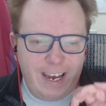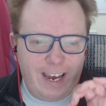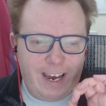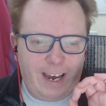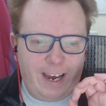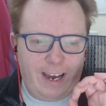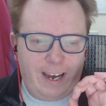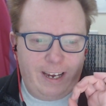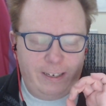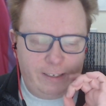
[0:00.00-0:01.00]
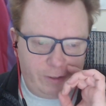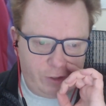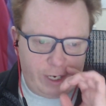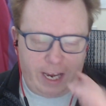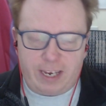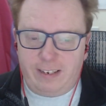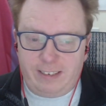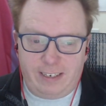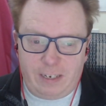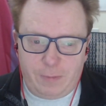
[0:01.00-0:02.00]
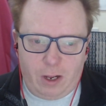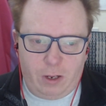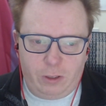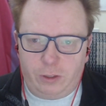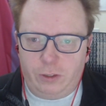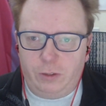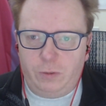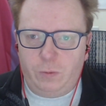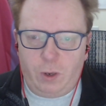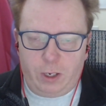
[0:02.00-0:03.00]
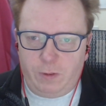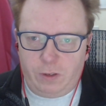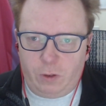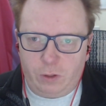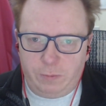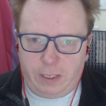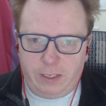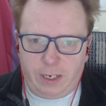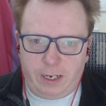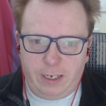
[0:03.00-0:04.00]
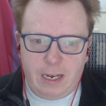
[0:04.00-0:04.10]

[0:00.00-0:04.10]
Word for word: uh, checking and sending emails, working with social media,